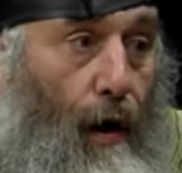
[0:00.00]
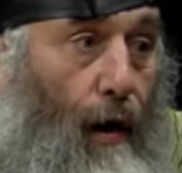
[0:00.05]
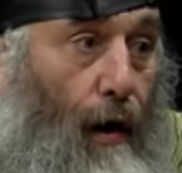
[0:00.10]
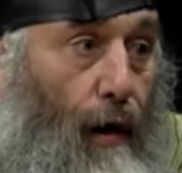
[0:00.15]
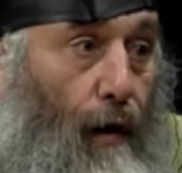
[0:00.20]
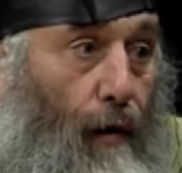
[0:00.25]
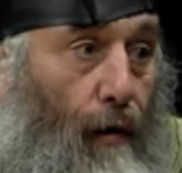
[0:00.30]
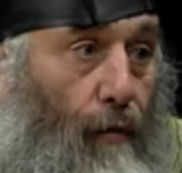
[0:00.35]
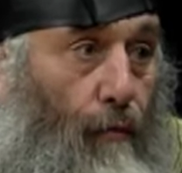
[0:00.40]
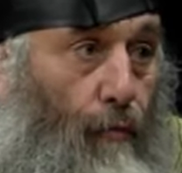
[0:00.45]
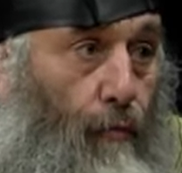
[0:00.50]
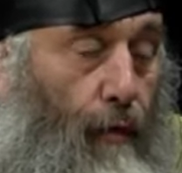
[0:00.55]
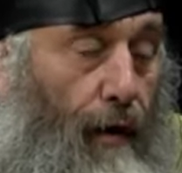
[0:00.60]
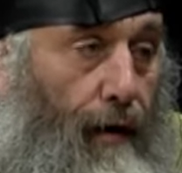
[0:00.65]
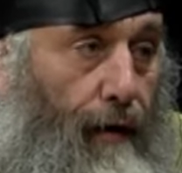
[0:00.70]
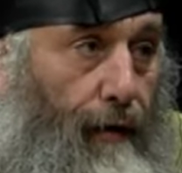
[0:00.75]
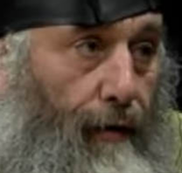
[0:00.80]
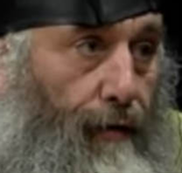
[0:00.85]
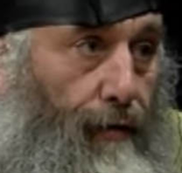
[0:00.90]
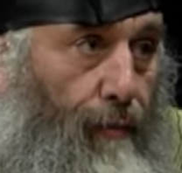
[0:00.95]

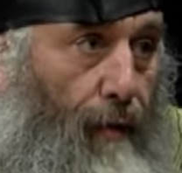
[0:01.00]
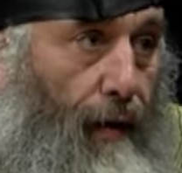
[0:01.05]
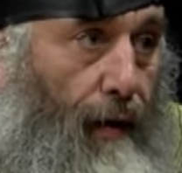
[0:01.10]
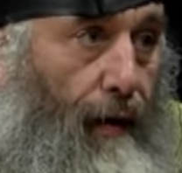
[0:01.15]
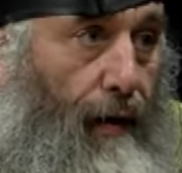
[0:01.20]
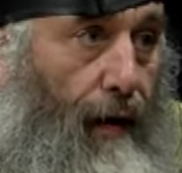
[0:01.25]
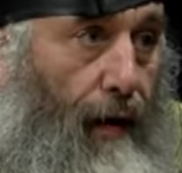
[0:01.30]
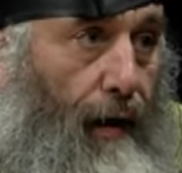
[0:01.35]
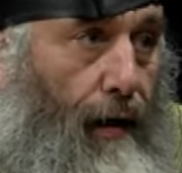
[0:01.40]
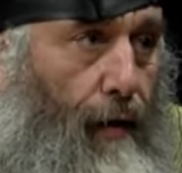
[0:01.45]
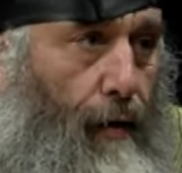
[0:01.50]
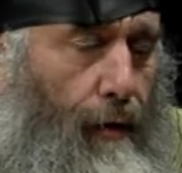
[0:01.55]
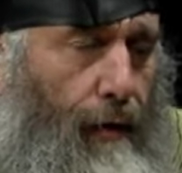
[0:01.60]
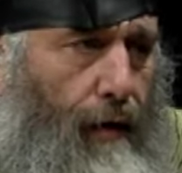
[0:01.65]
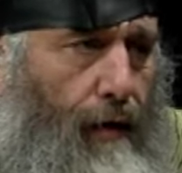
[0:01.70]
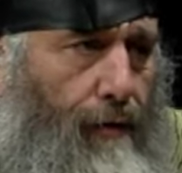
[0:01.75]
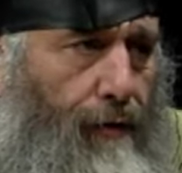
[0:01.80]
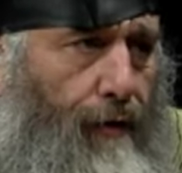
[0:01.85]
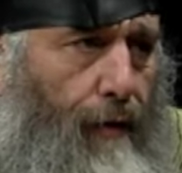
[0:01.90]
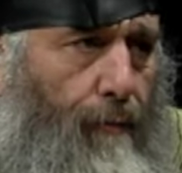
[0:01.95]
raise my ire
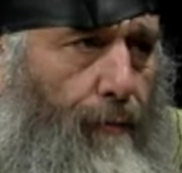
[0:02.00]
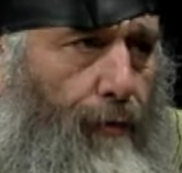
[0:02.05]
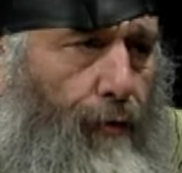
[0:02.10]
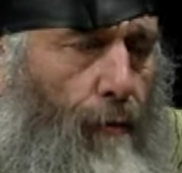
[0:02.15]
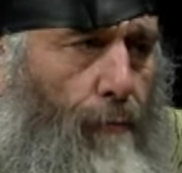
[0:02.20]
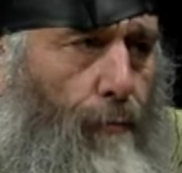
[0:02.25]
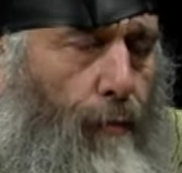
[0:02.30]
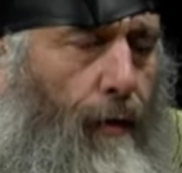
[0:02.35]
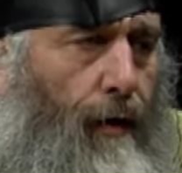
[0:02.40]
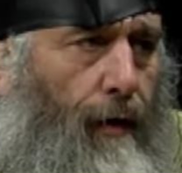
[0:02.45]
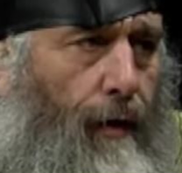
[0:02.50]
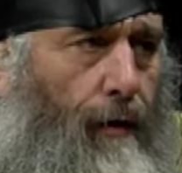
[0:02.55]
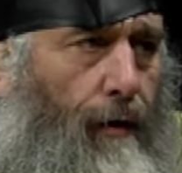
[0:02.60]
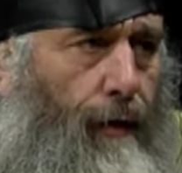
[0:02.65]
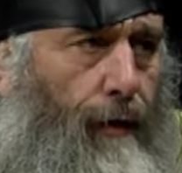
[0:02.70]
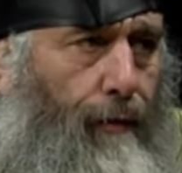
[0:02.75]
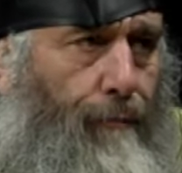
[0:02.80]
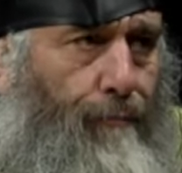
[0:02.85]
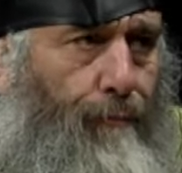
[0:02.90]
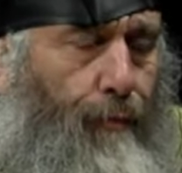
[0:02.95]
against them. So
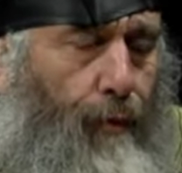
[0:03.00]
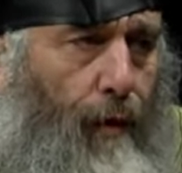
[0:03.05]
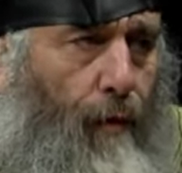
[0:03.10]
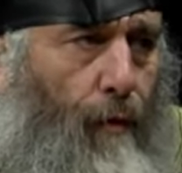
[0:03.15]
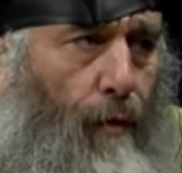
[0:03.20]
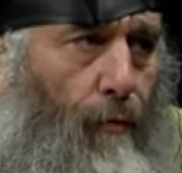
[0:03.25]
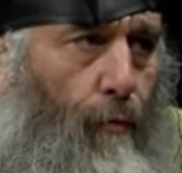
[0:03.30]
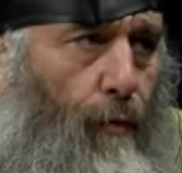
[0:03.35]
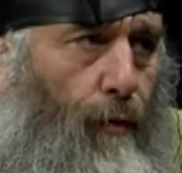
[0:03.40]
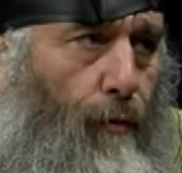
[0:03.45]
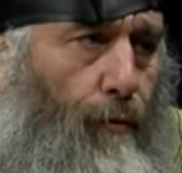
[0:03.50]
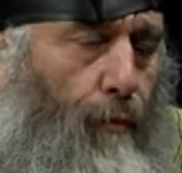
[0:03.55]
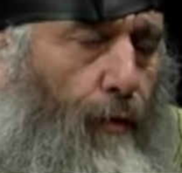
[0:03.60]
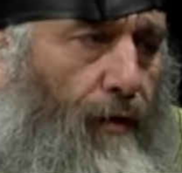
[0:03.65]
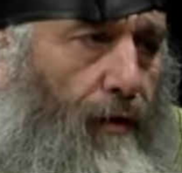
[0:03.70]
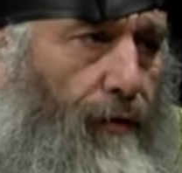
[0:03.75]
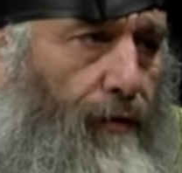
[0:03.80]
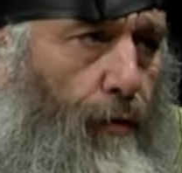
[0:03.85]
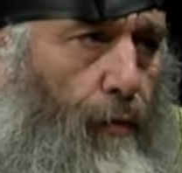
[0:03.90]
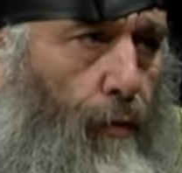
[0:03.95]
politically, you know,
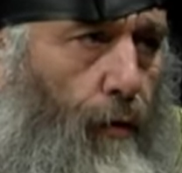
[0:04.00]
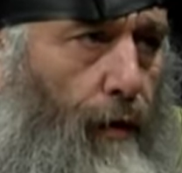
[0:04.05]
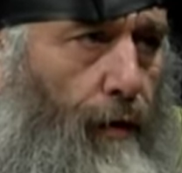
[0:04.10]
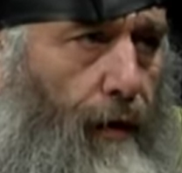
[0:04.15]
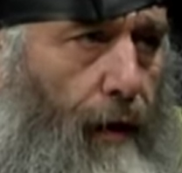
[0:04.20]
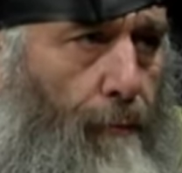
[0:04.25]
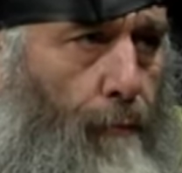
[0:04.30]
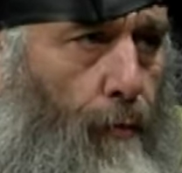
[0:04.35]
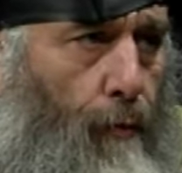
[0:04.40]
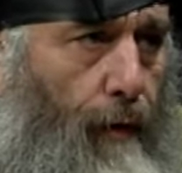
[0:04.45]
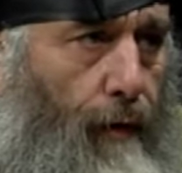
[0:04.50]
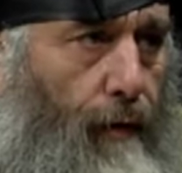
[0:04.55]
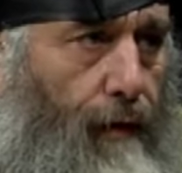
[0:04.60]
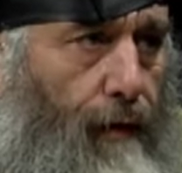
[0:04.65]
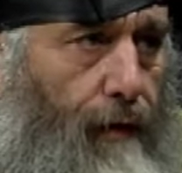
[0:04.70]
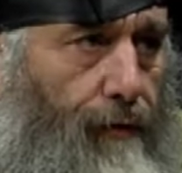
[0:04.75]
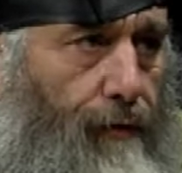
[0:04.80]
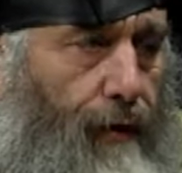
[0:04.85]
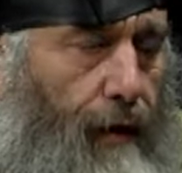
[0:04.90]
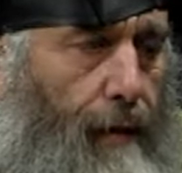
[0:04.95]
we disagree on that point,
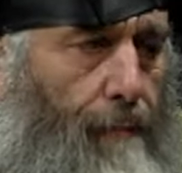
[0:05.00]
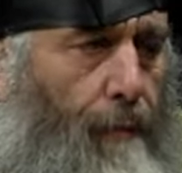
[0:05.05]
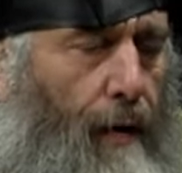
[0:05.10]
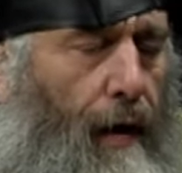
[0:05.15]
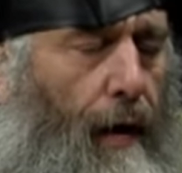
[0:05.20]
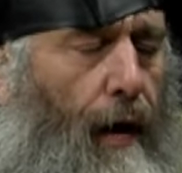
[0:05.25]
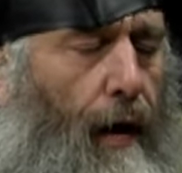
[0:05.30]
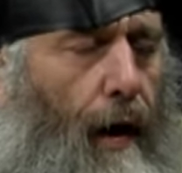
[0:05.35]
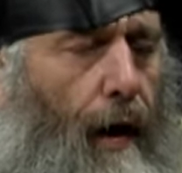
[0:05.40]
let us say.